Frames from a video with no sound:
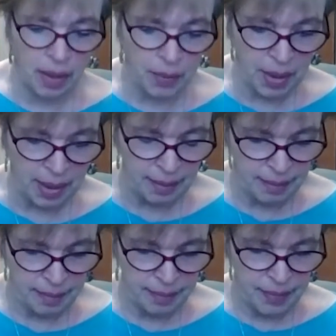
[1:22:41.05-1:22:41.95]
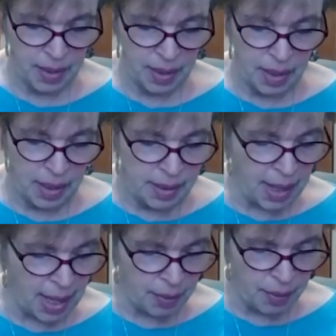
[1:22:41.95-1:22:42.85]
Okay.
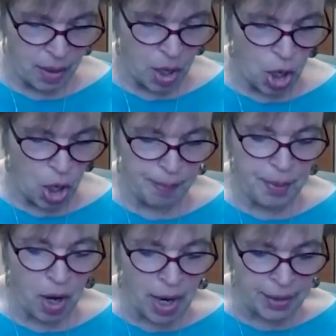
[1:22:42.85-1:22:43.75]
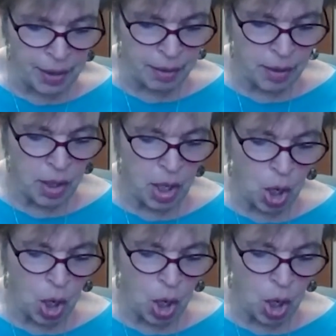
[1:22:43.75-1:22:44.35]
Now, her partner